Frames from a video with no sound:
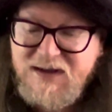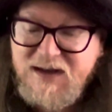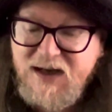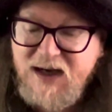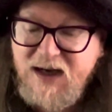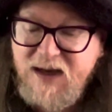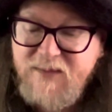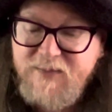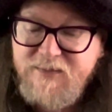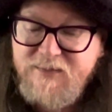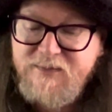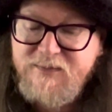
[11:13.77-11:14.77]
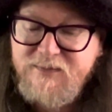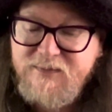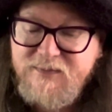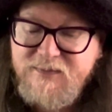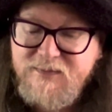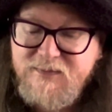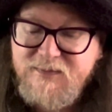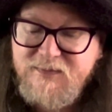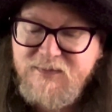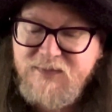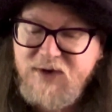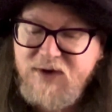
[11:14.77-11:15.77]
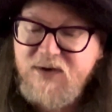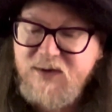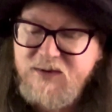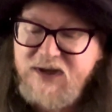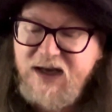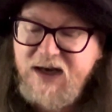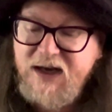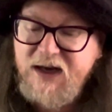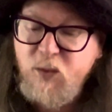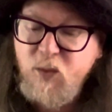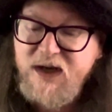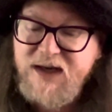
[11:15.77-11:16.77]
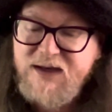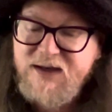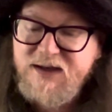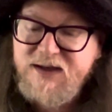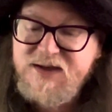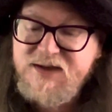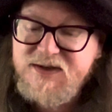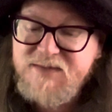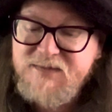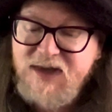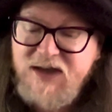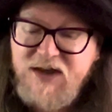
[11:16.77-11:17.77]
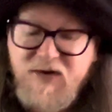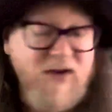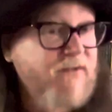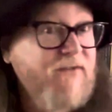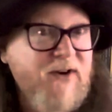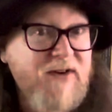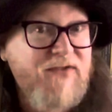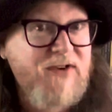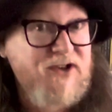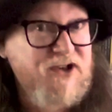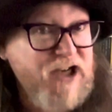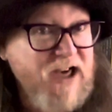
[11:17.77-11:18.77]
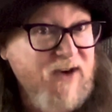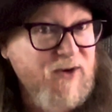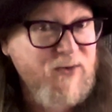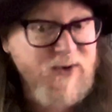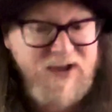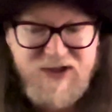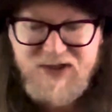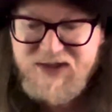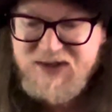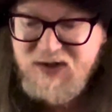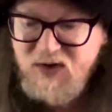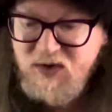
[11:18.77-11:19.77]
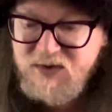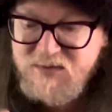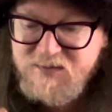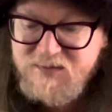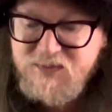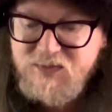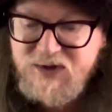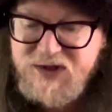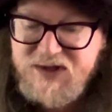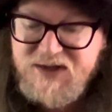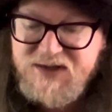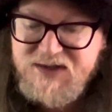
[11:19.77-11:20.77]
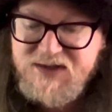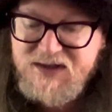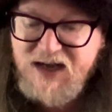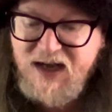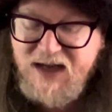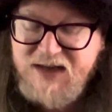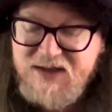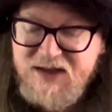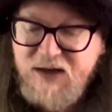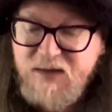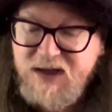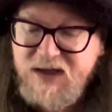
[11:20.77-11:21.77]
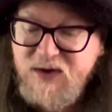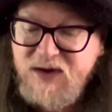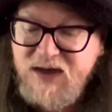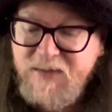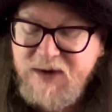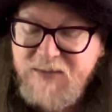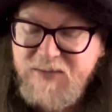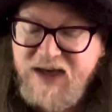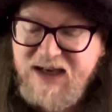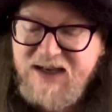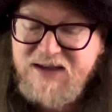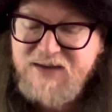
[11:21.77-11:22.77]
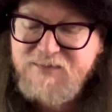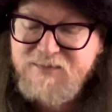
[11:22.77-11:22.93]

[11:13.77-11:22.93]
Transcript: Um, you know, Can I Get a Witness? You got the very first Jagger and Richards song, which is uh, Tell Me You're Coming Back.